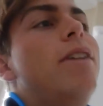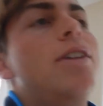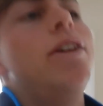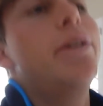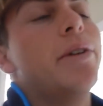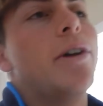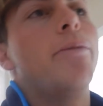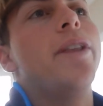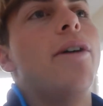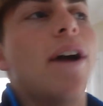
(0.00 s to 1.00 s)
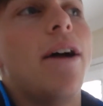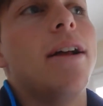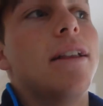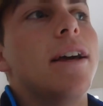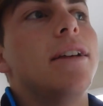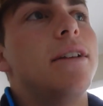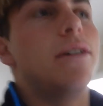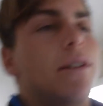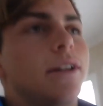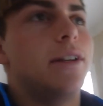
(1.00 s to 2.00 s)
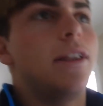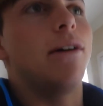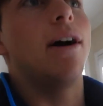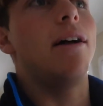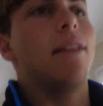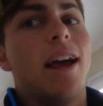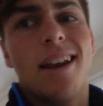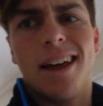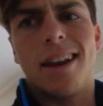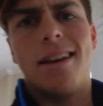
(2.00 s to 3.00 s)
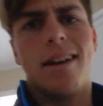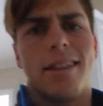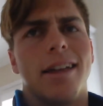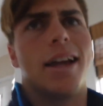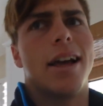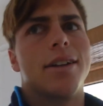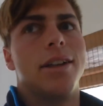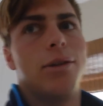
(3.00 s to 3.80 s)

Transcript: VG's was open. They were out of glazed donuts. They were out. They had like nothing actually.